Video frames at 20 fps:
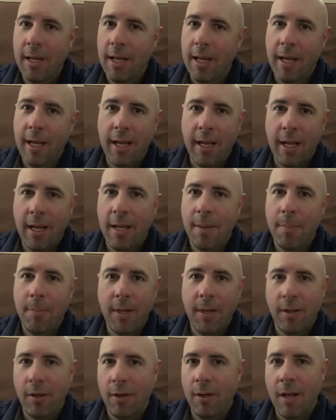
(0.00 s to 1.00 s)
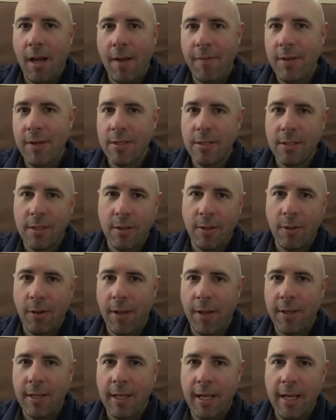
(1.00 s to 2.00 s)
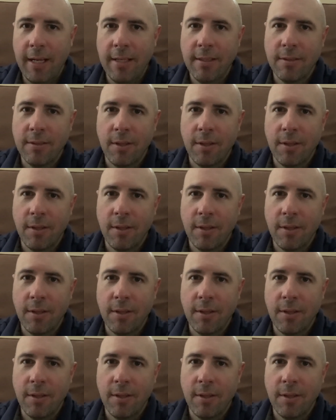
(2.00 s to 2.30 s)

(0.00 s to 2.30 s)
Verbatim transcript: Uh, being a little off each throughout the days.